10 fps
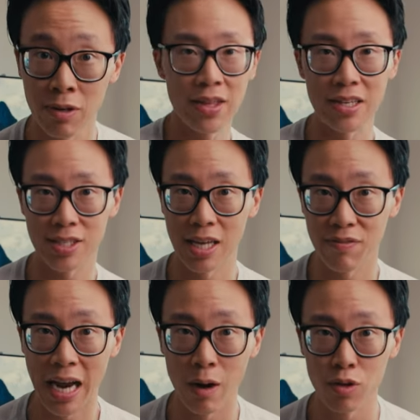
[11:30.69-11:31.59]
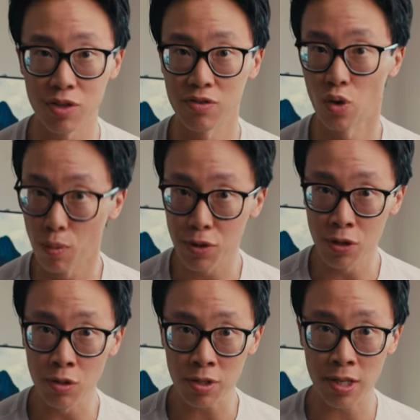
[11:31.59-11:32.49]
I think 7 hours of normal
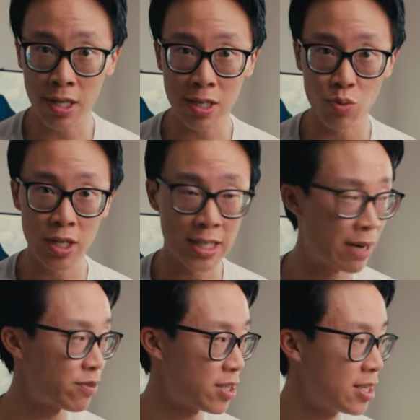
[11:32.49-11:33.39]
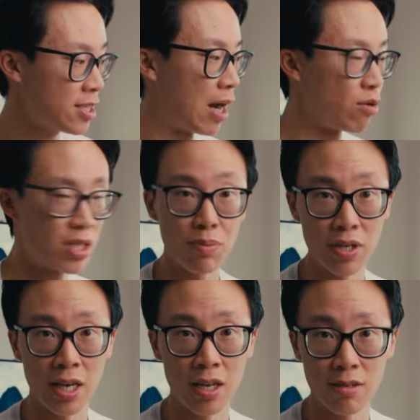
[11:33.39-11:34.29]
use, I think is what is advertised. I was able
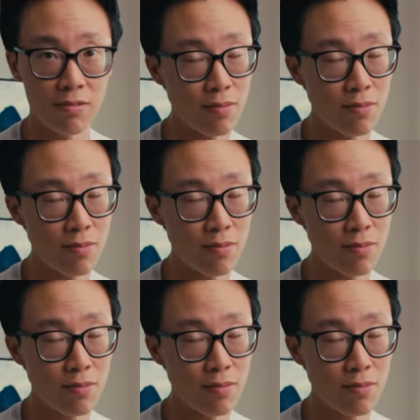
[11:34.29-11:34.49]
to get